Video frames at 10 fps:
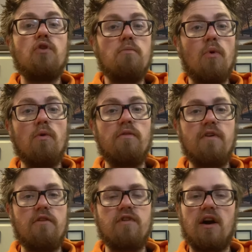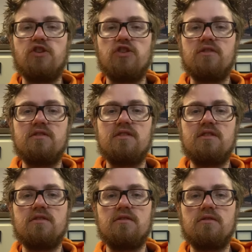more
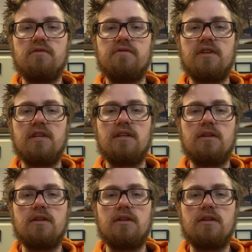variations of the